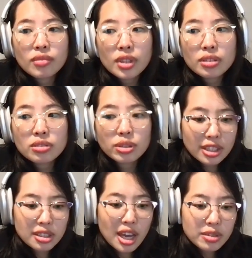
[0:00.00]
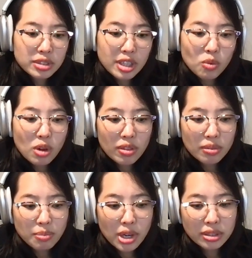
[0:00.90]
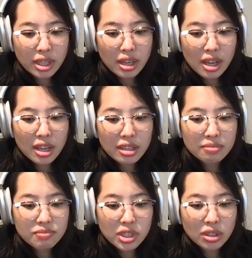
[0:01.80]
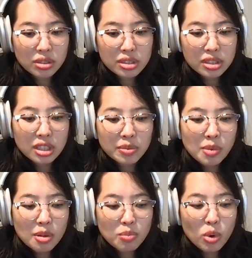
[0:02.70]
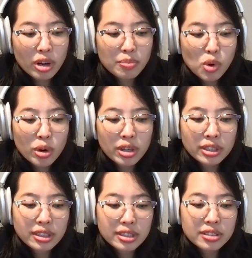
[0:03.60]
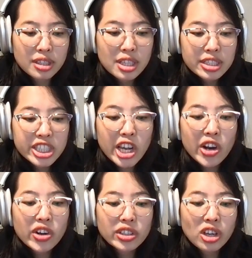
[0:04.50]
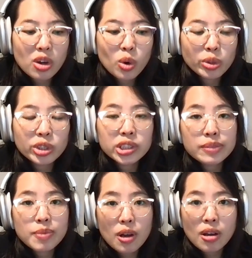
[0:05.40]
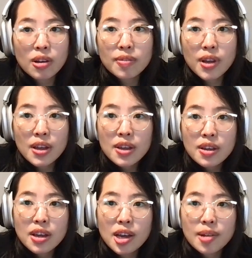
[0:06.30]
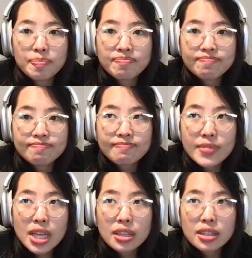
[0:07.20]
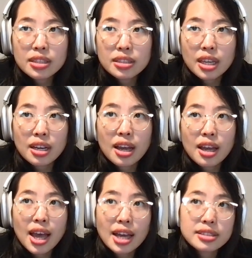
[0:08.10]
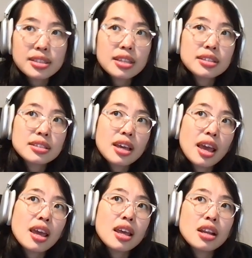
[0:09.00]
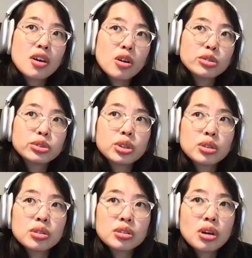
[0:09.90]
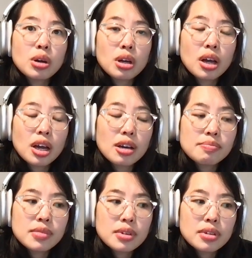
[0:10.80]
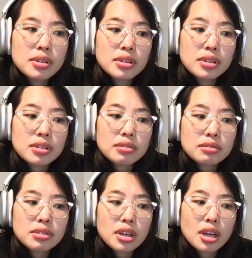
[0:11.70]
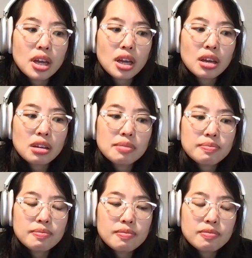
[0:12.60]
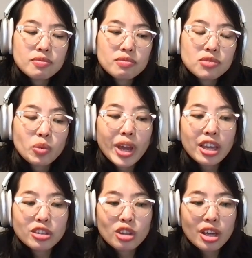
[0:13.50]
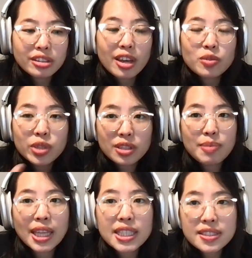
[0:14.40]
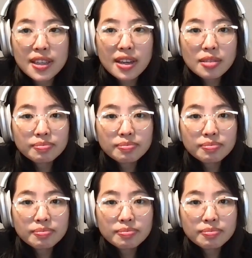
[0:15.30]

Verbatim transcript: so that's I would say one part that I you know see more and more this shared ownership of um, data access and also um, um the way that we manage data.